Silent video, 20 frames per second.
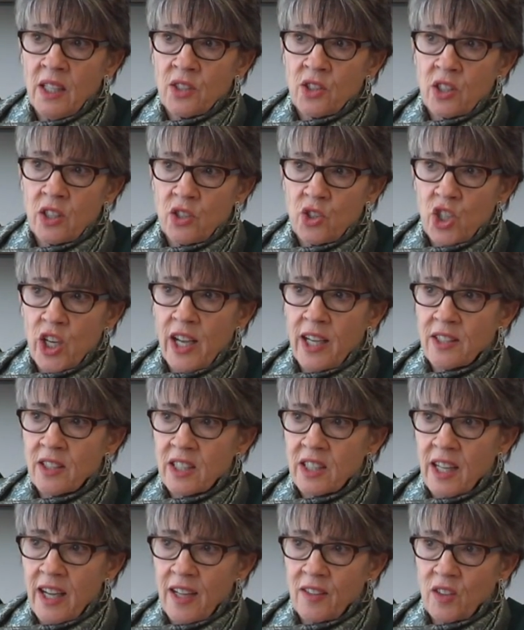
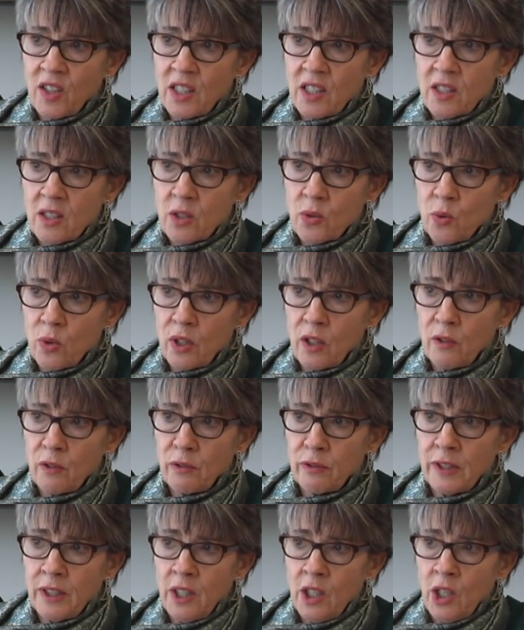suggest that this sort of